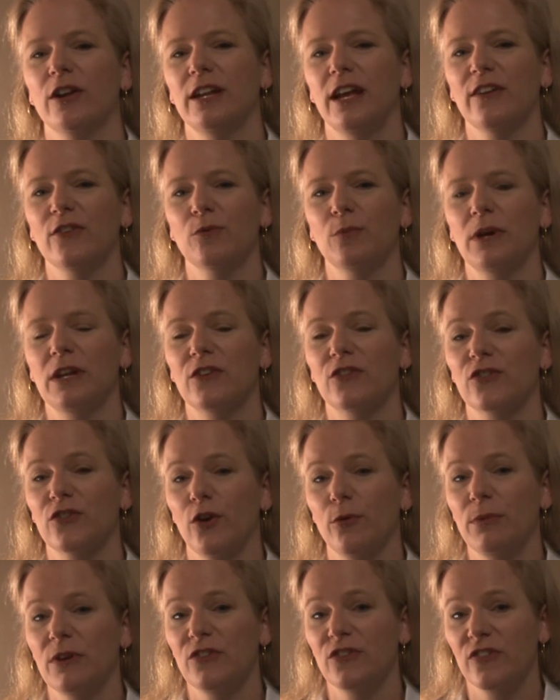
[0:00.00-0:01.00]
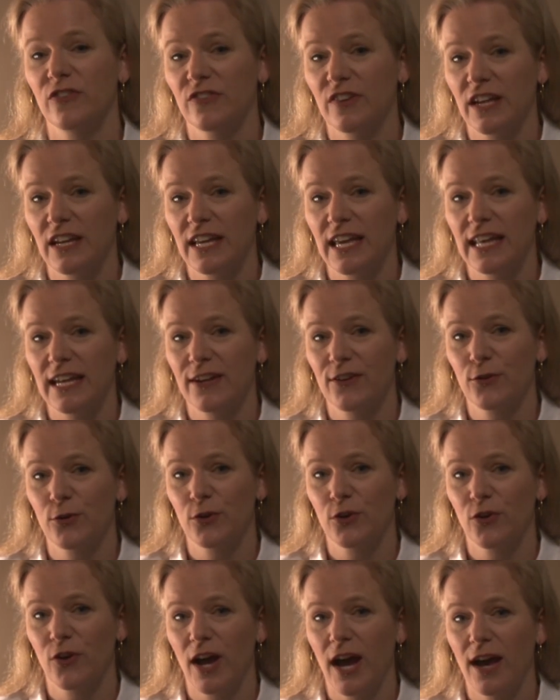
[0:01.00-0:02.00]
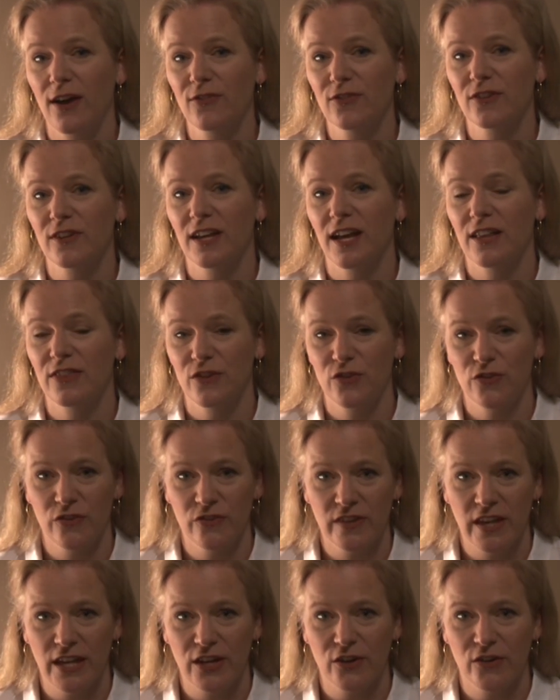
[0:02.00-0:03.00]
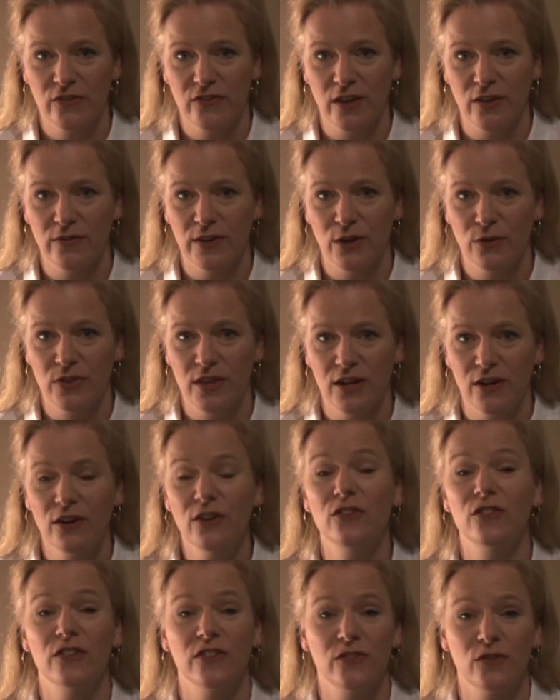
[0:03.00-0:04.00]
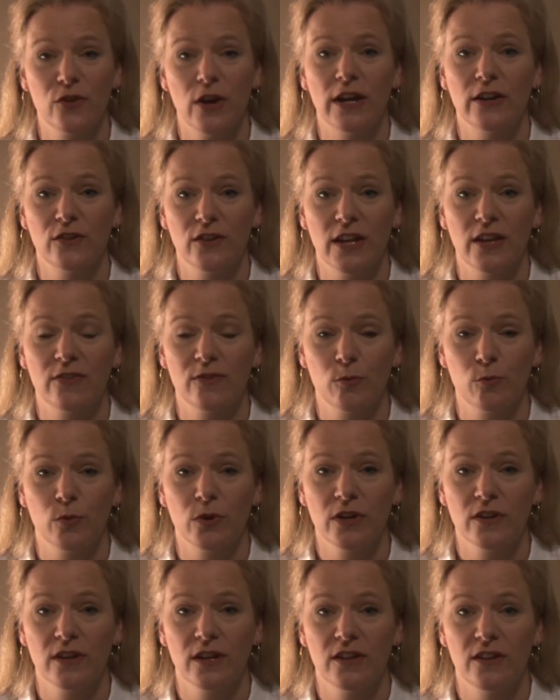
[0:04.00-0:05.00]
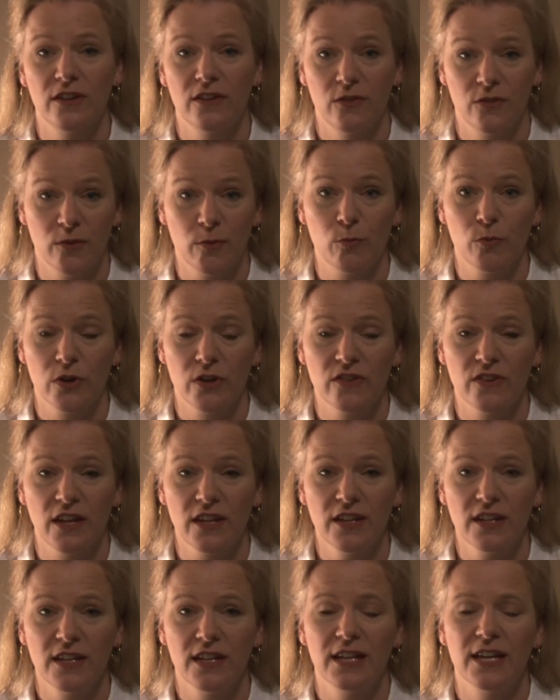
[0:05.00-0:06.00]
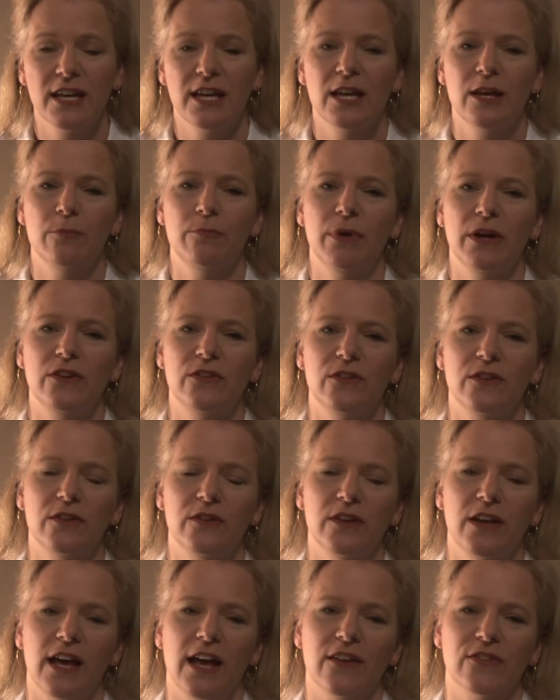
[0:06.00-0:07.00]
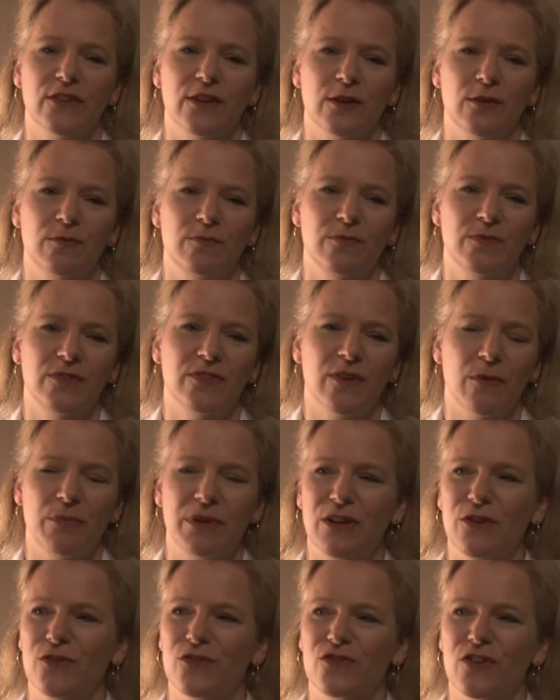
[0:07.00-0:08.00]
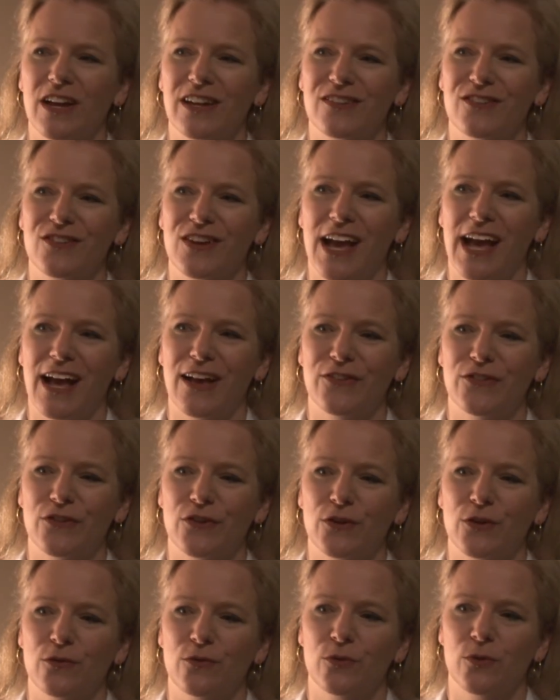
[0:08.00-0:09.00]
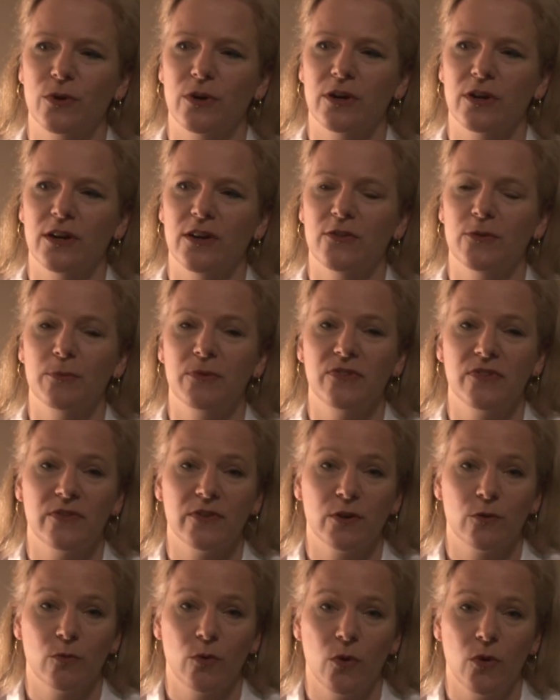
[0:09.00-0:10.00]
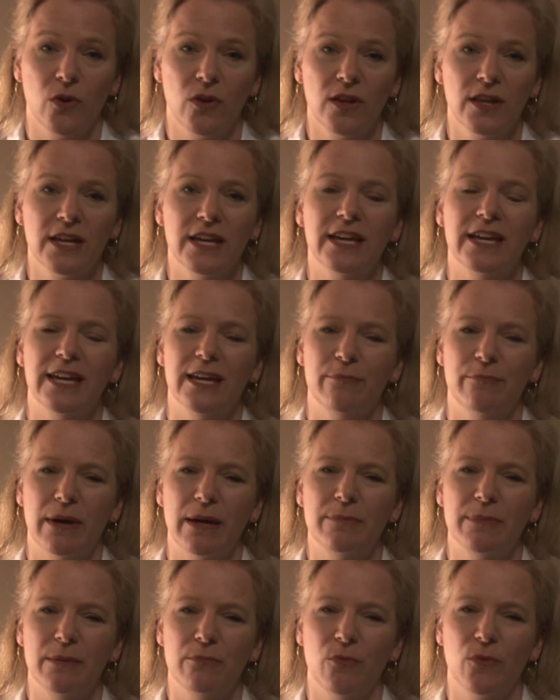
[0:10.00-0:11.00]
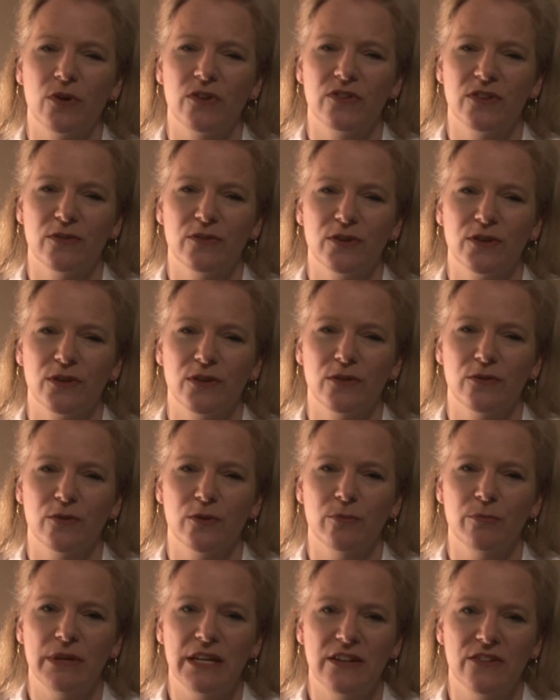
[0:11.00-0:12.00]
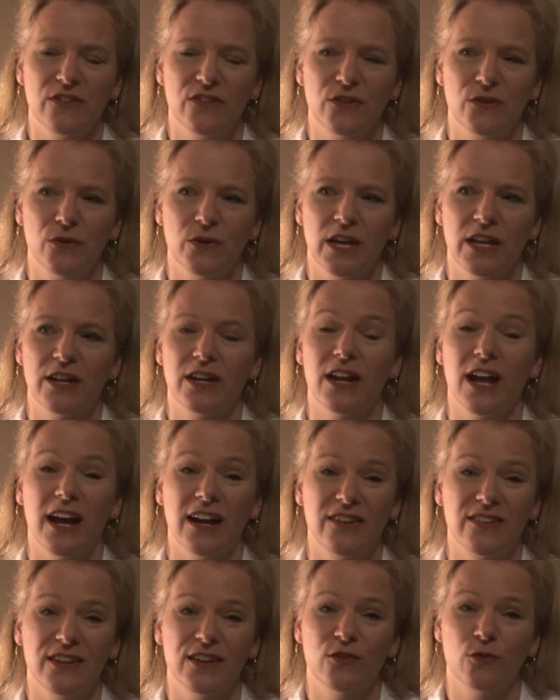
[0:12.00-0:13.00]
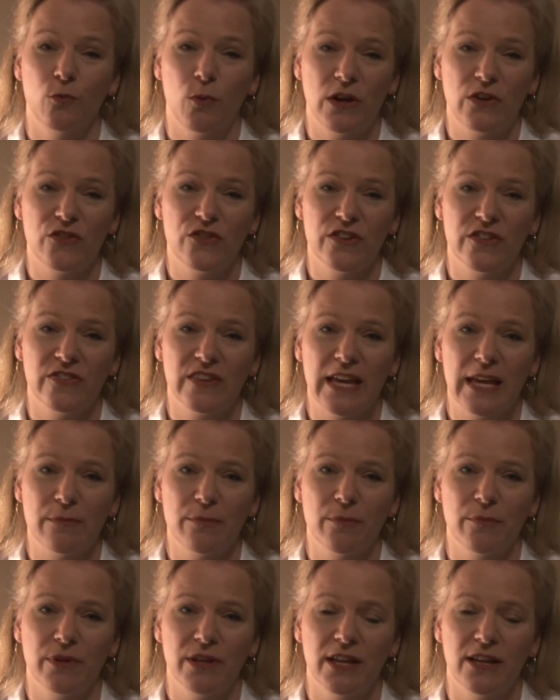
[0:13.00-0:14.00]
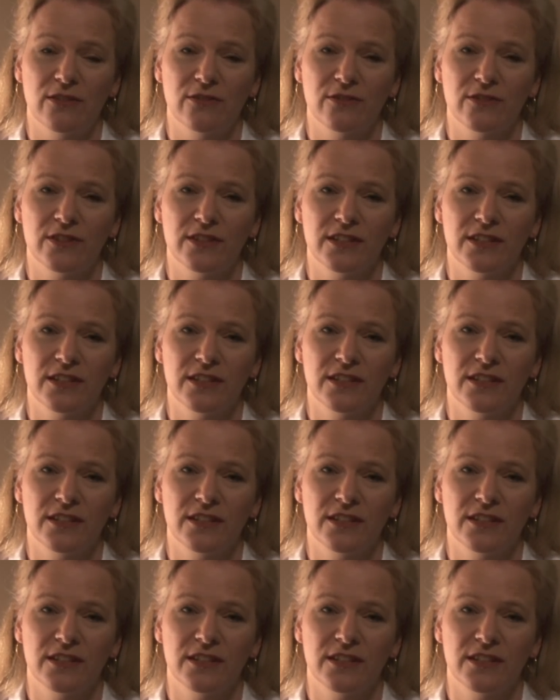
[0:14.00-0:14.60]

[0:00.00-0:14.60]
a nice way to show me she's dedicated to her craft and that she's getting herself out there and she's trying to get some work get some work done. But as a somebody who's trying to cast her for a specific role, it might be more difficult for me to get an idea of what she's capable of.